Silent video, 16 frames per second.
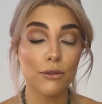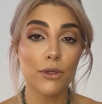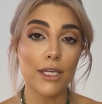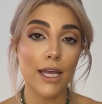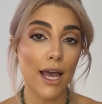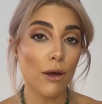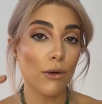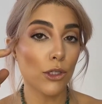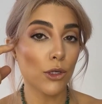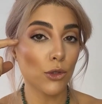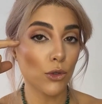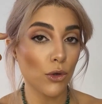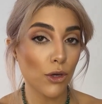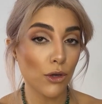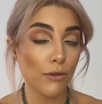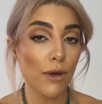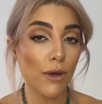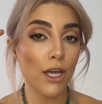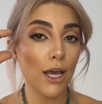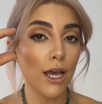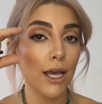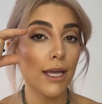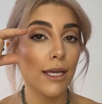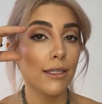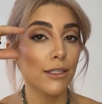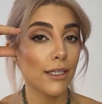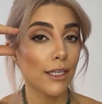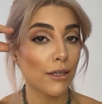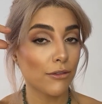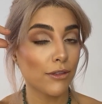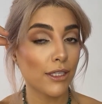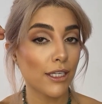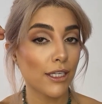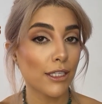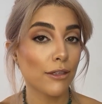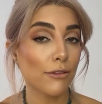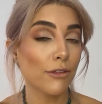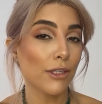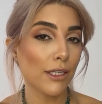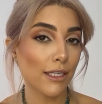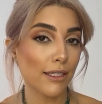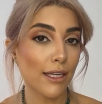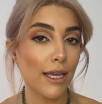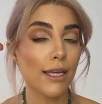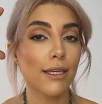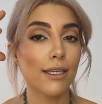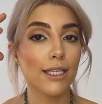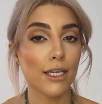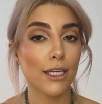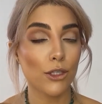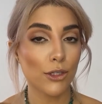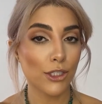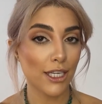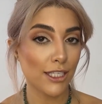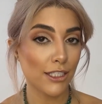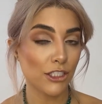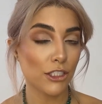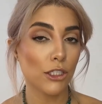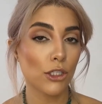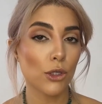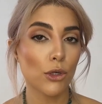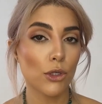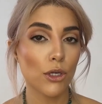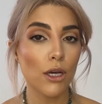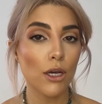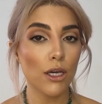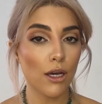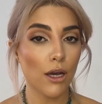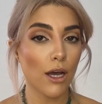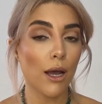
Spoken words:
and for the outer corner of my eye, to give it a lifted and elongated look,